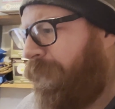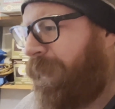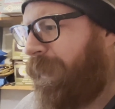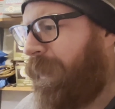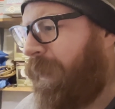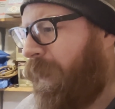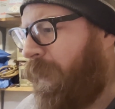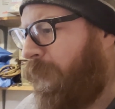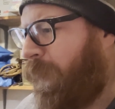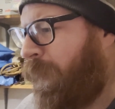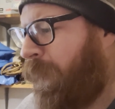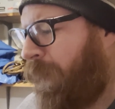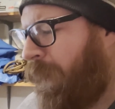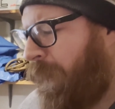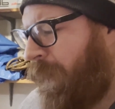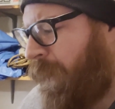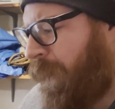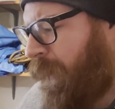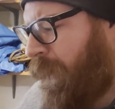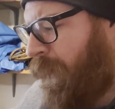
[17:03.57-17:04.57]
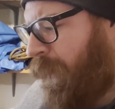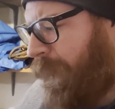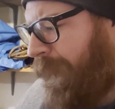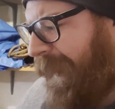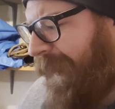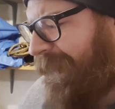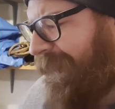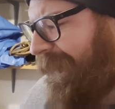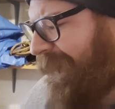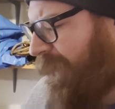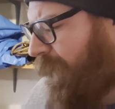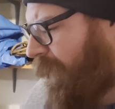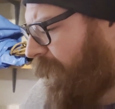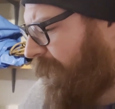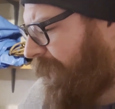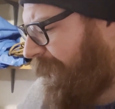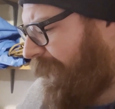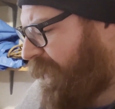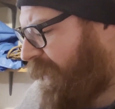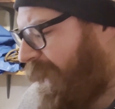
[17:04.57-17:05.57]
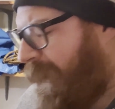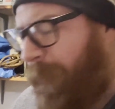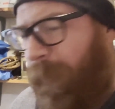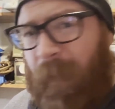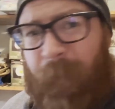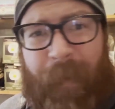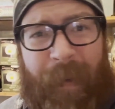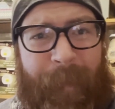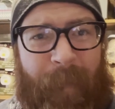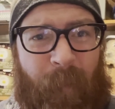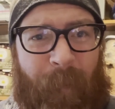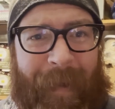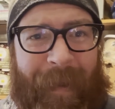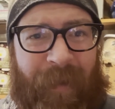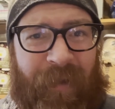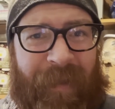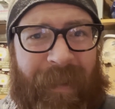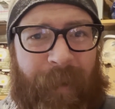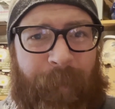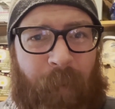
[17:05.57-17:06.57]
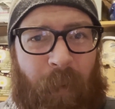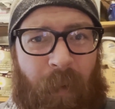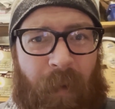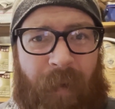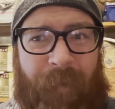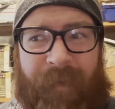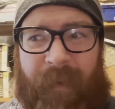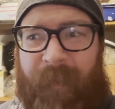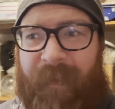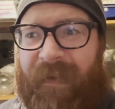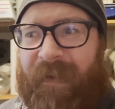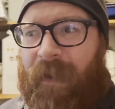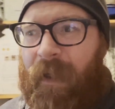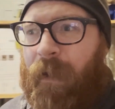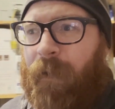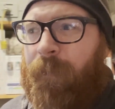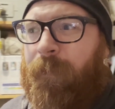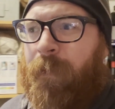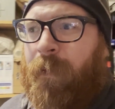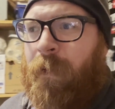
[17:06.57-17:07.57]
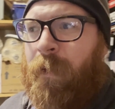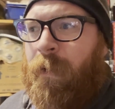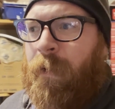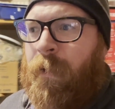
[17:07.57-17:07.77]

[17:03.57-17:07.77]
you know, as these cars get cheaper and people might try to pull off some stuff,